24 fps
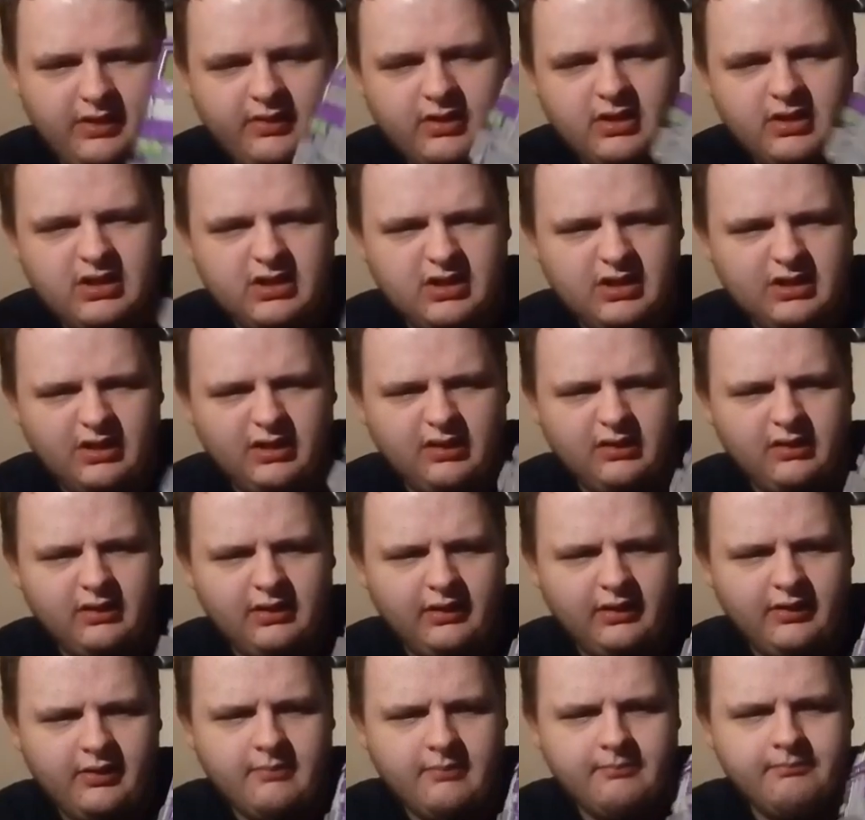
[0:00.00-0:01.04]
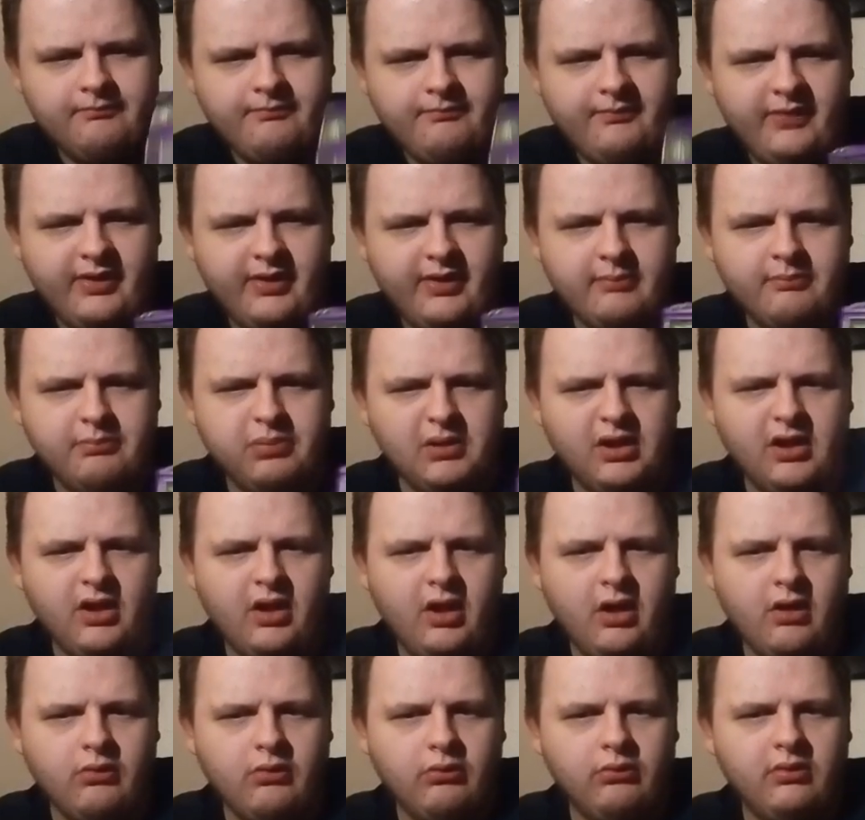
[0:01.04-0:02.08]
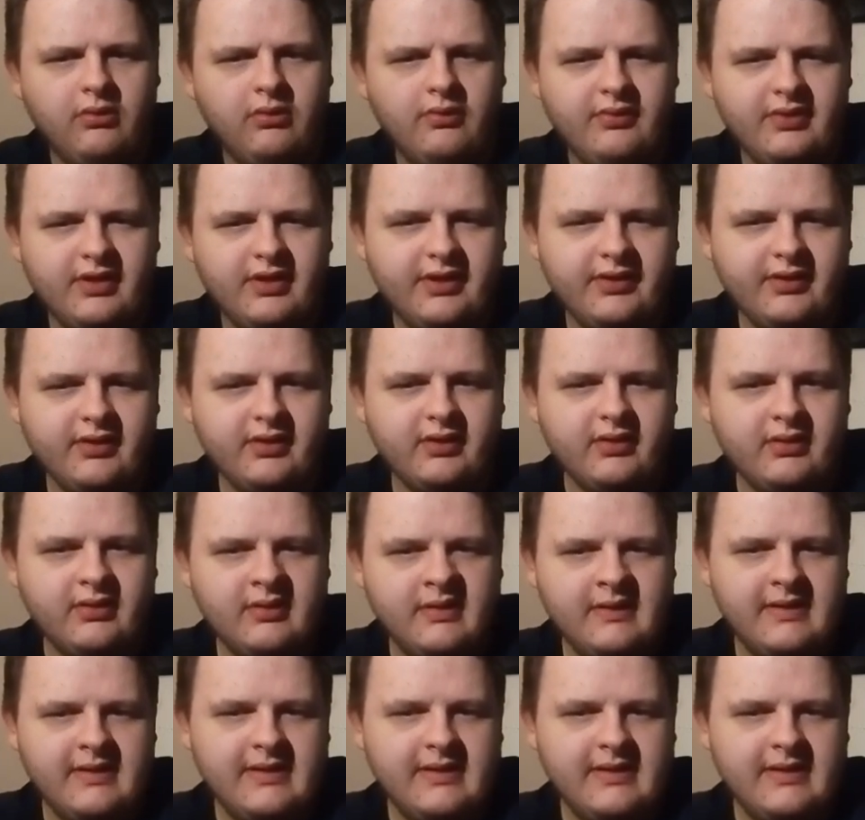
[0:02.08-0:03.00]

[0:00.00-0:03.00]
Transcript: the bullet hole in the